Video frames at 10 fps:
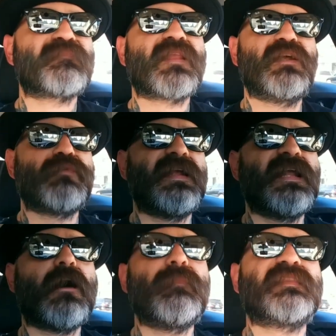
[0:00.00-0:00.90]
And right
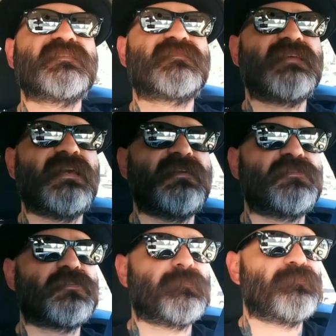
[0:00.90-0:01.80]
now I'm at the
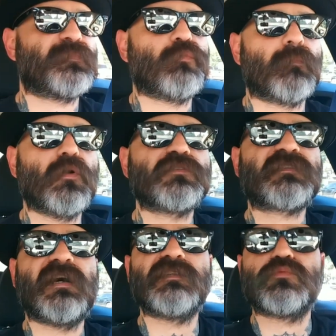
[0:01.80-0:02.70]
stage where most
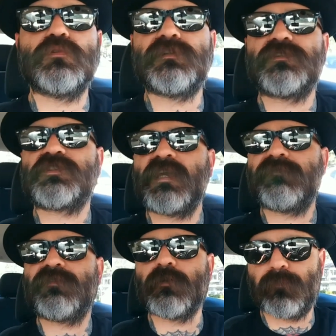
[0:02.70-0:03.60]
guys would
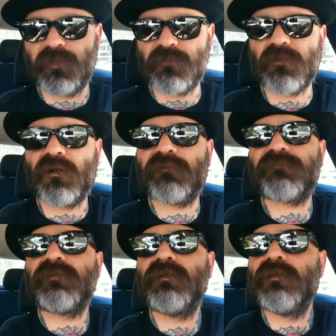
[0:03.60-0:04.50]
shave their beard
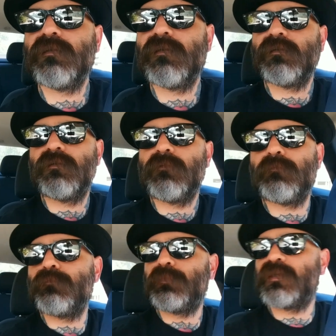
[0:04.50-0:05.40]
off
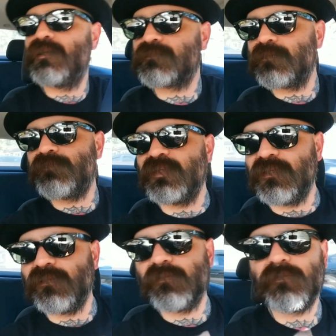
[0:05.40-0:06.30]
because of
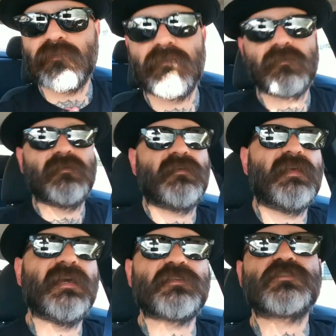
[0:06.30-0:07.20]
the
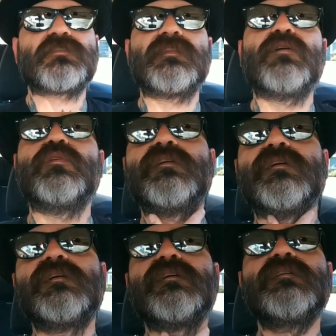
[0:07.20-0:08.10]
itch that would
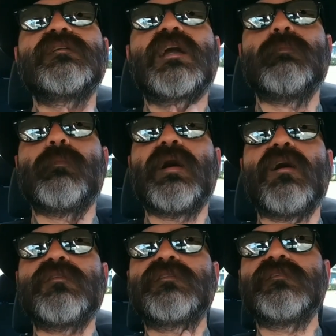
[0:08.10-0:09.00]
come
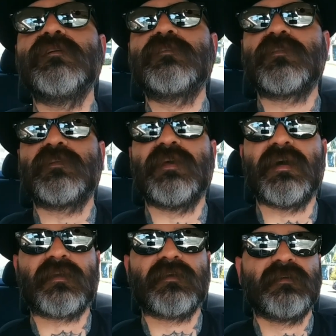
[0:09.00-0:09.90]
about under the
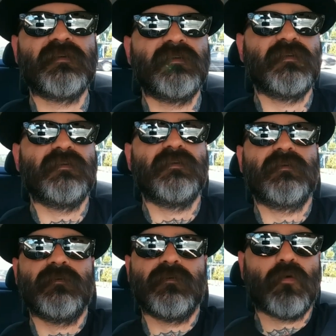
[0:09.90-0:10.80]
neck
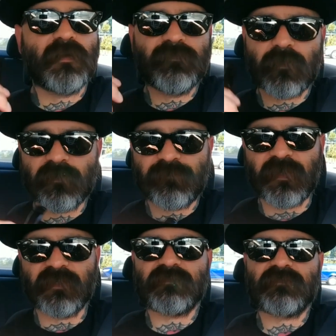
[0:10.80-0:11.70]
or even on the
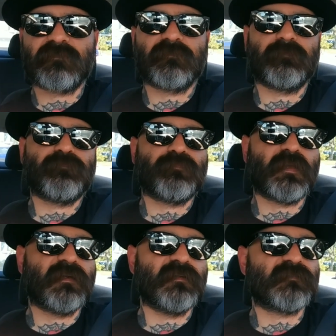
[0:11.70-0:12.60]
face,
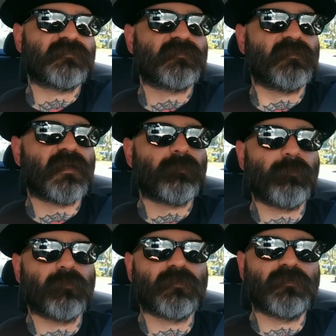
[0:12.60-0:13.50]
because a lot of
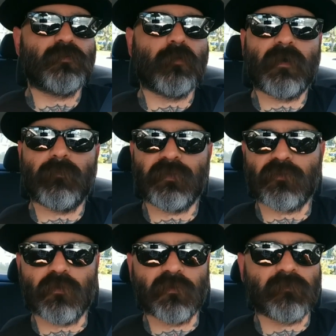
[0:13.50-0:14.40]
people don't know about beard
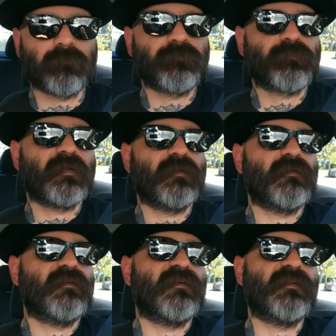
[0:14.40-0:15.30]
oil.
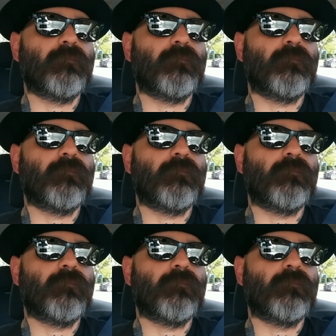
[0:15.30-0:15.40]
And now